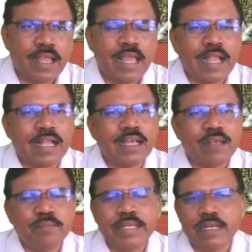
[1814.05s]

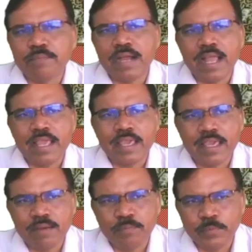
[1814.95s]
Angle made by
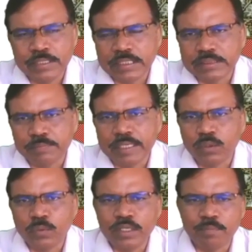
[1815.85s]
F with
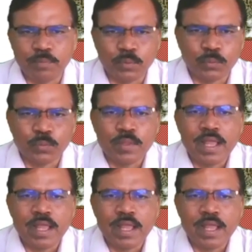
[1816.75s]
respect to F2.